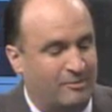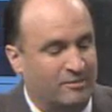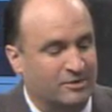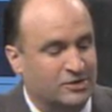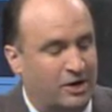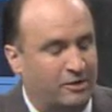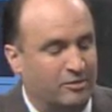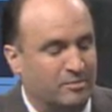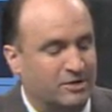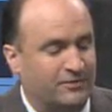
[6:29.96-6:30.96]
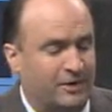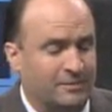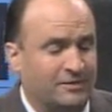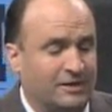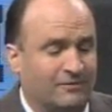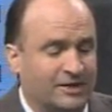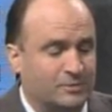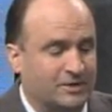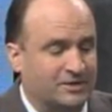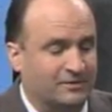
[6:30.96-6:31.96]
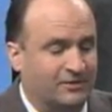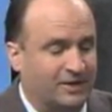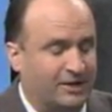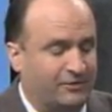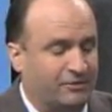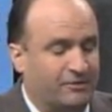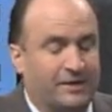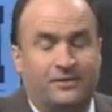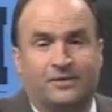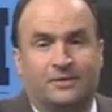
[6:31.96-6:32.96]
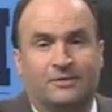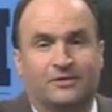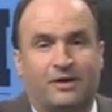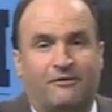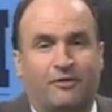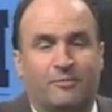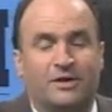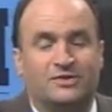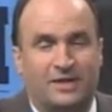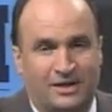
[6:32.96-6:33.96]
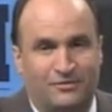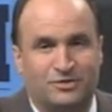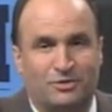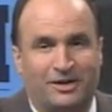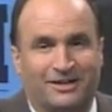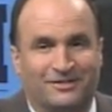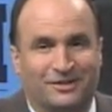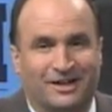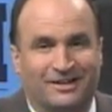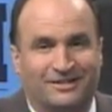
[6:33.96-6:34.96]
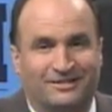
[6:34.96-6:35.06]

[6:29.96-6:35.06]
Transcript: We've been talking with Mitch Farbstein, Vice President of Sales for Feith Systems and Software. Mitch, thanks for joining us today.